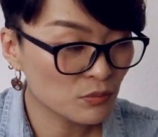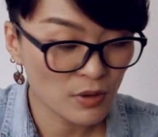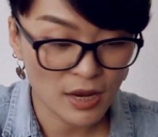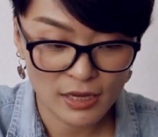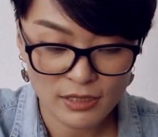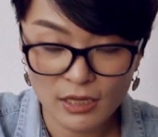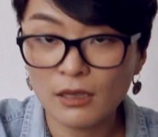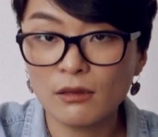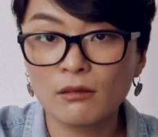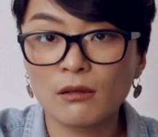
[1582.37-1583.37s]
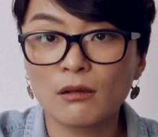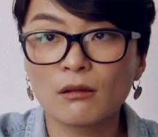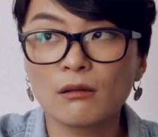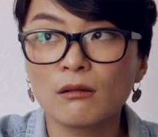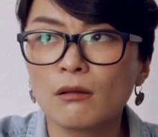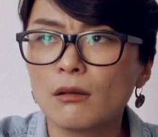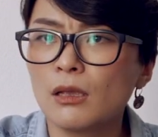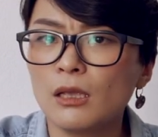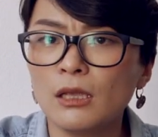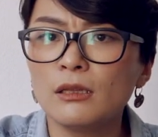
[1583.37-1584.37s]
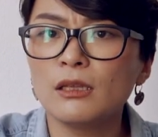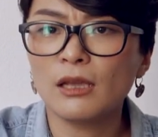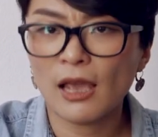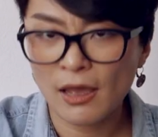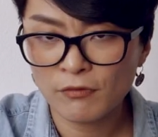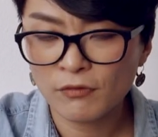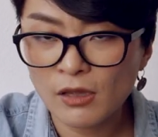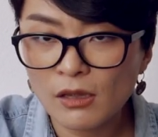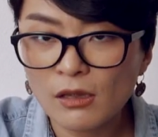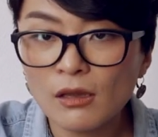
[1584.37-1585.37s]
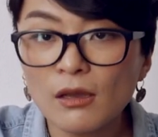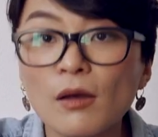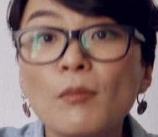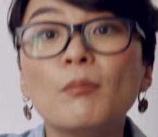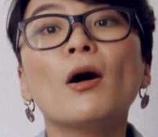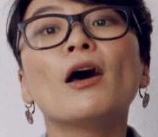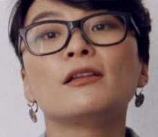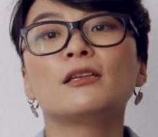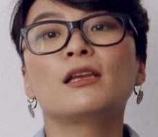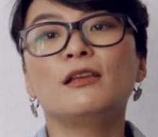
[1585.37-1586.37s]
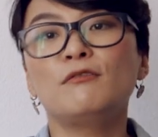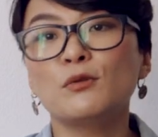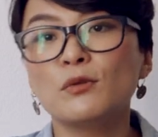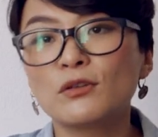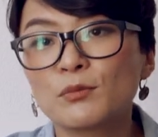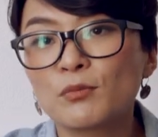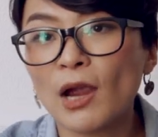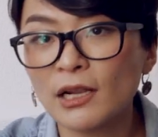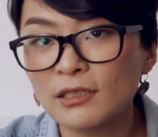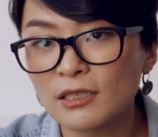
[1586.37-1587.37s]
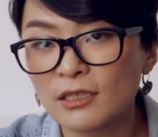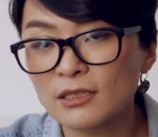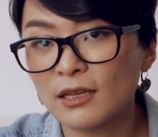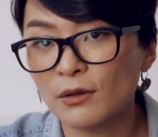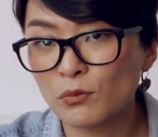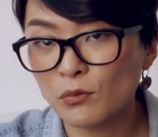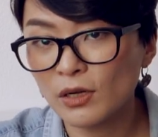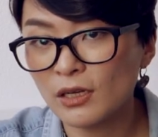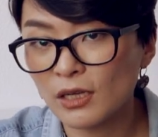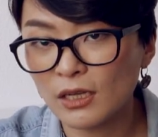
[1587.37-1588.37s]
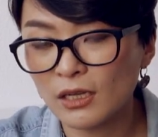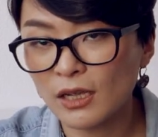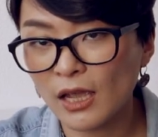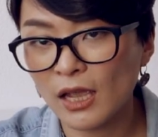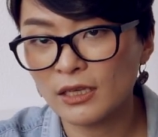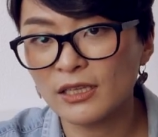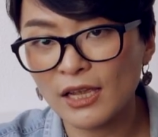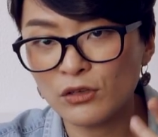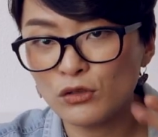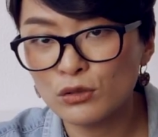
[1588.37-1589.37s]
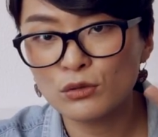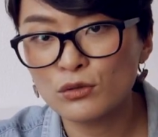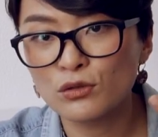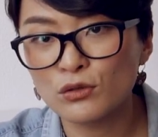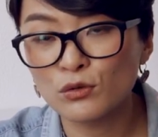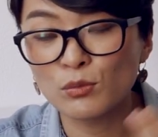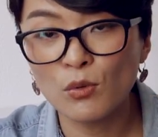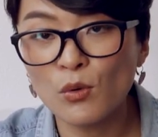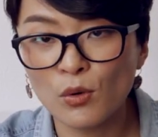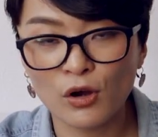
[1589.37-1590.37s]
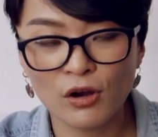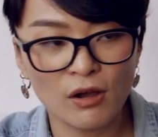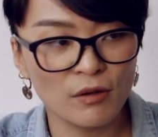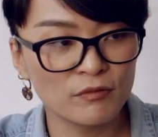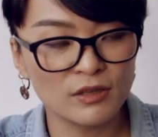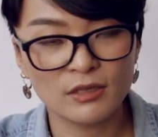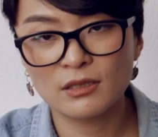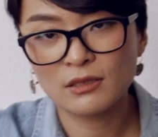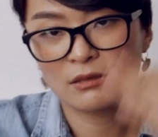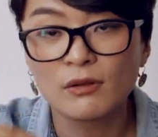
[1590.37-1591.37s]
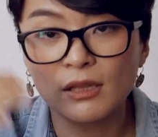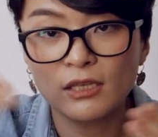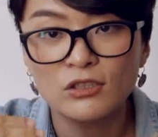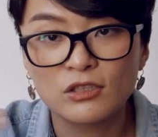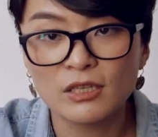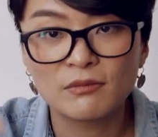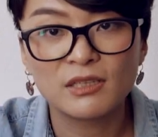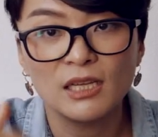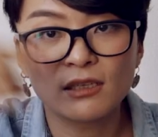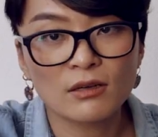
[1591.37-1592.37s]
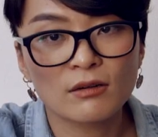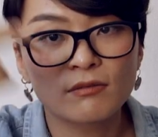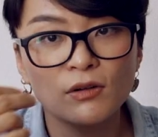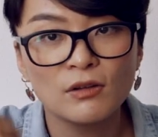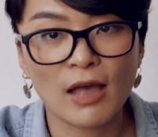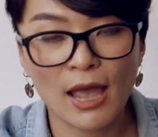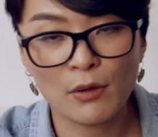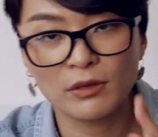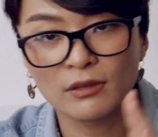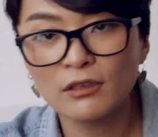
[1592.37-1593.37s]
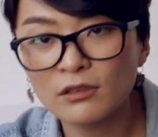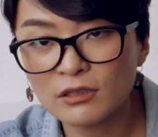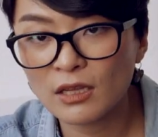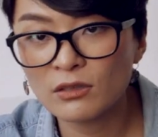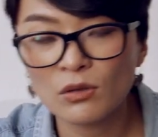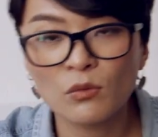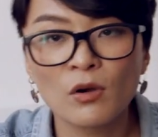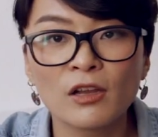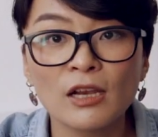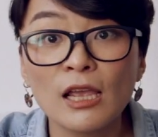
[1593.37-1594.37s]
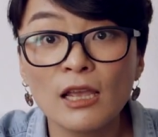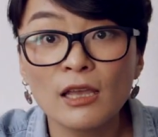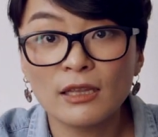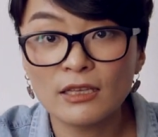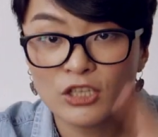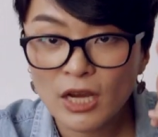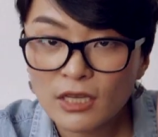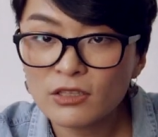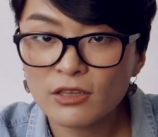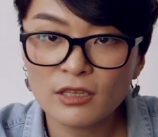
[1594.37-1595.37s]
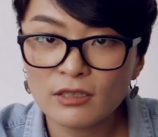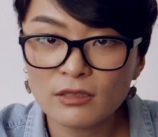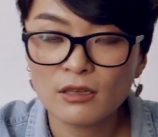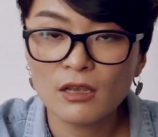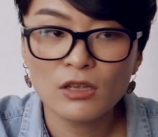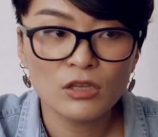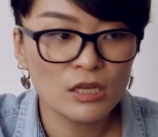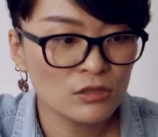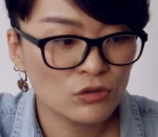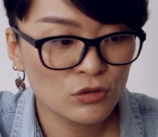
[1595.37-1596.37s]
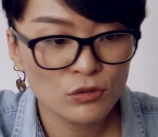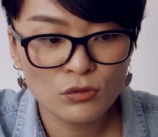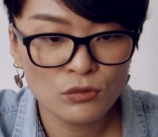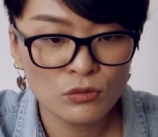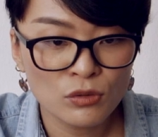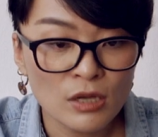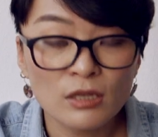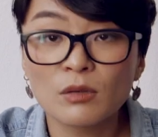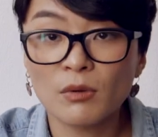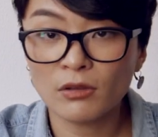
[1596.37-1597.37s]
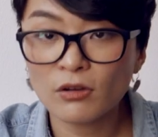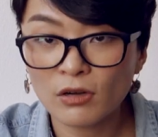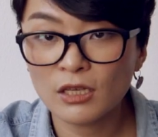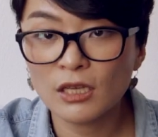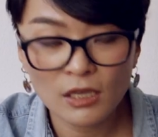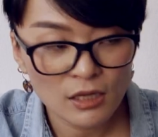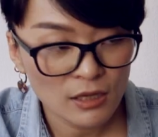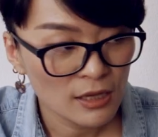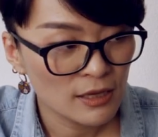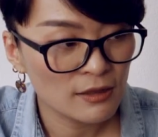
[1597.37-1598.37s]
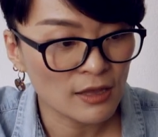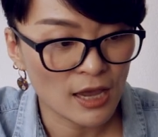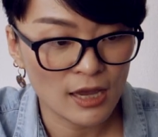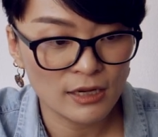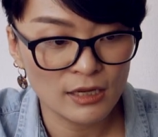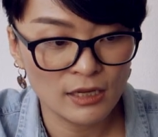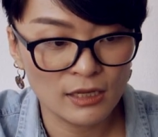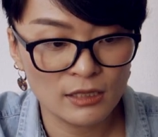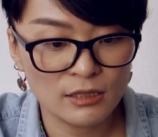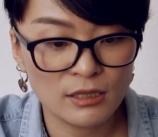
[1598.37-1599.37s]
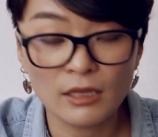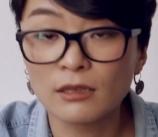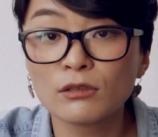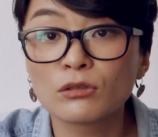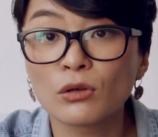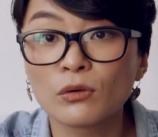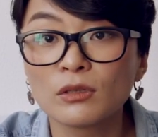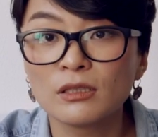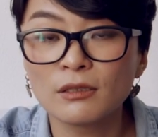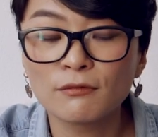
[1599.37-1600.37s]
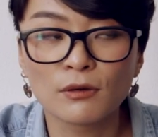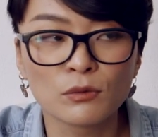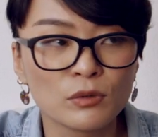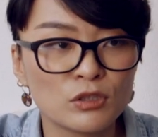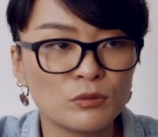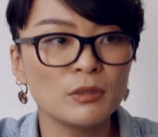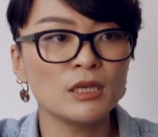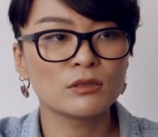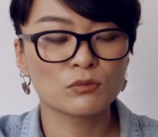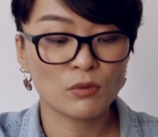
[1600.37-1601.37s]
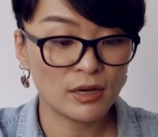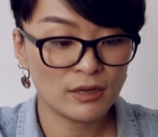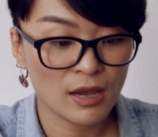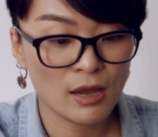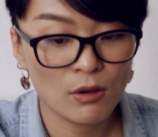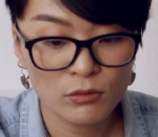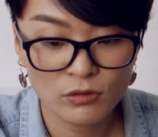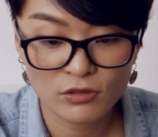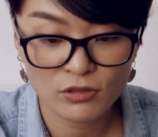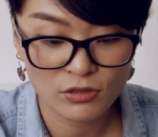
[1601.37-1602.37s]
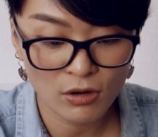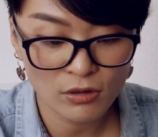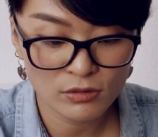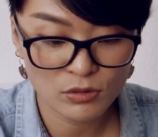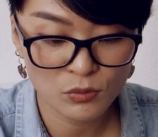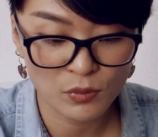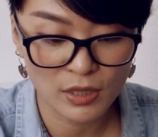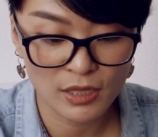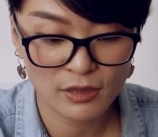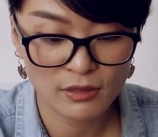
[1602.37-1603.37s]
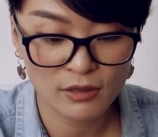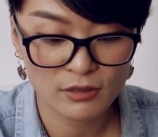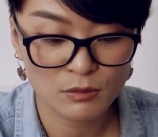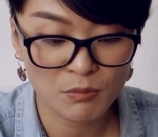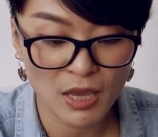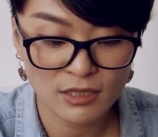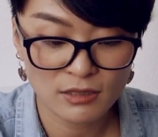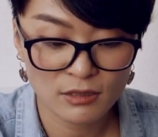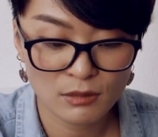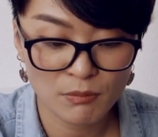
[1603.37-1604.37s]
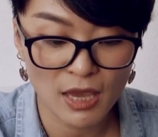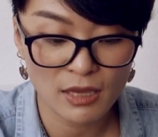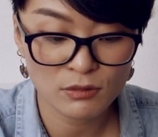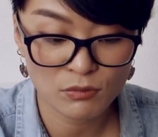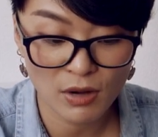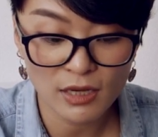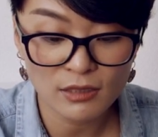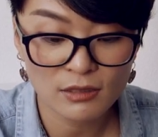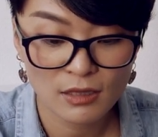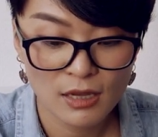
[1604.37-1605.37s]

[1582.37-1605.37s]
read in the F key, but if you want to practice like reading and get used to more of this relationship, the interval, how it looks and so on, then change this into some other key that looks totally different, which means right now this starts with the space to space, right?